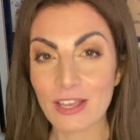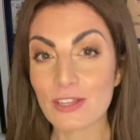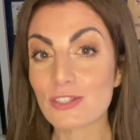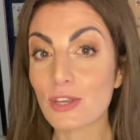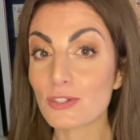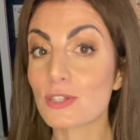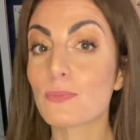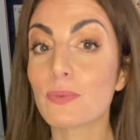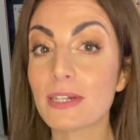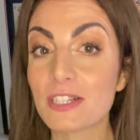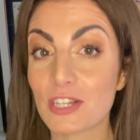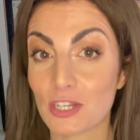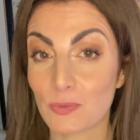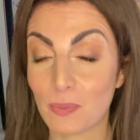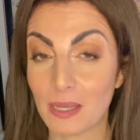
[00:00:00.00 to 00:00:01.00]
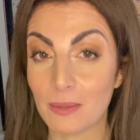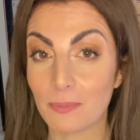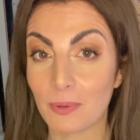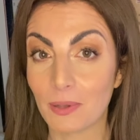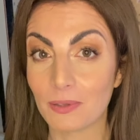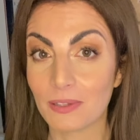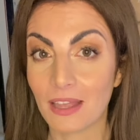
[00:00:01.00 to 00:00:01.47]
So to British
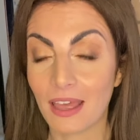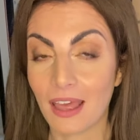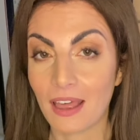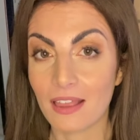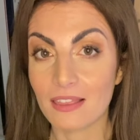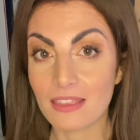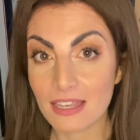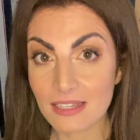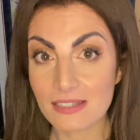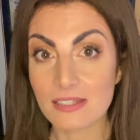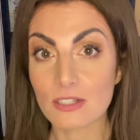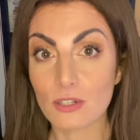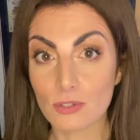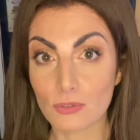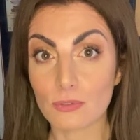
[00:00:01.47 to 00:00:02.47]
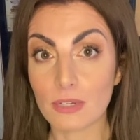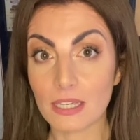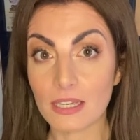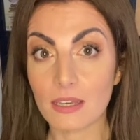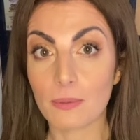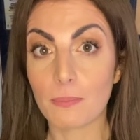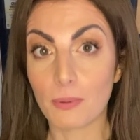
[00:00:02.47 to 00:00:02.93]
people, this
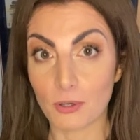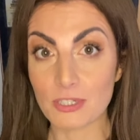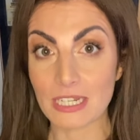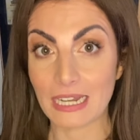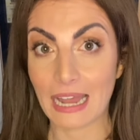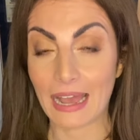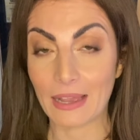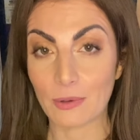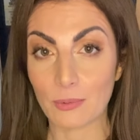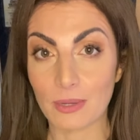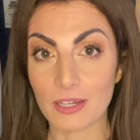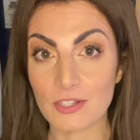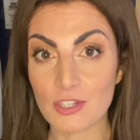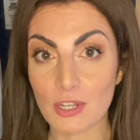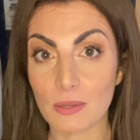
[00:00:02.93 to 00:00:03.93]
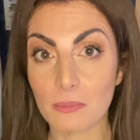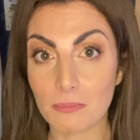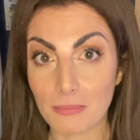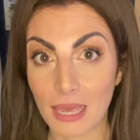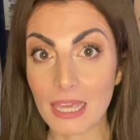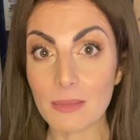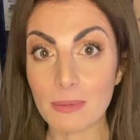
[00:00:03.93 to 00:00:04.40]
Greek body language
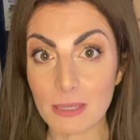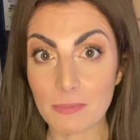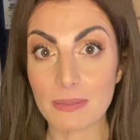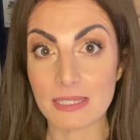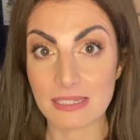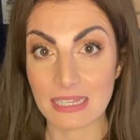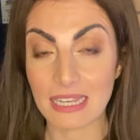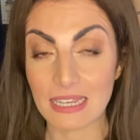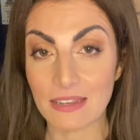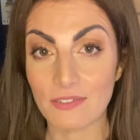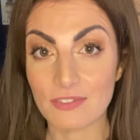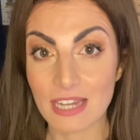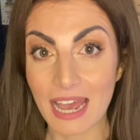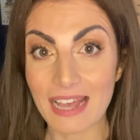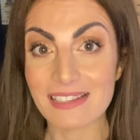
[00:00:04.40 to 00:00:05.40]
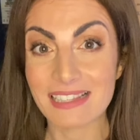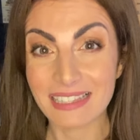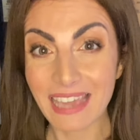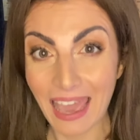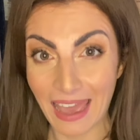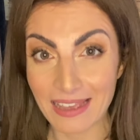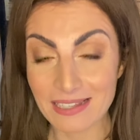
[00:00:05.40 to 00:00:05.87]
may be perceived as a
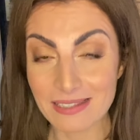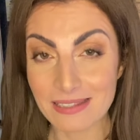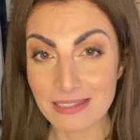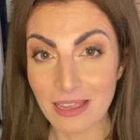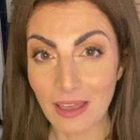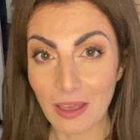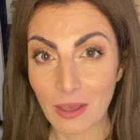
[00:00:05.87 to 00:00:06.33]
yes,